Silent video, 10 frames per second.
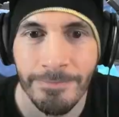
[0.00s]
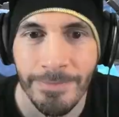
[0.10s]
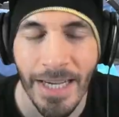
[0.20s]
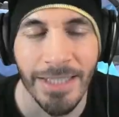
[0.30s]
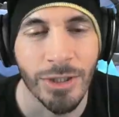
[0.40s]

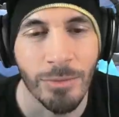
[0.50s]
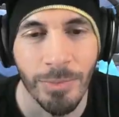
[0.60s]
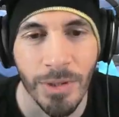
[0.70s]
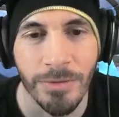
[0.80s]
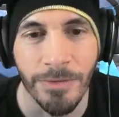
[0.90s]
I should
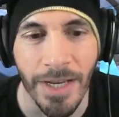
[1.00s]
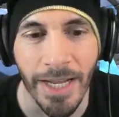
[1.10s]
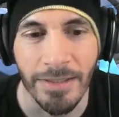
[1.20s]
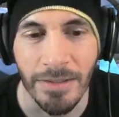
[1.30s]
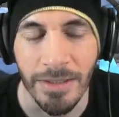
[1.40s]
build
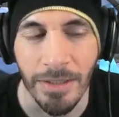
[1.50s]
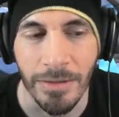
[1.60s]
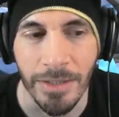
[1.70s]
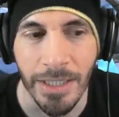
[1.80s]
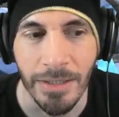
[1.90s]
Finax on the
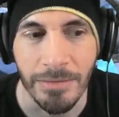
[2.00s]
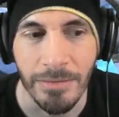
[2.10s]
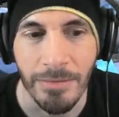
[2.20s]
other account.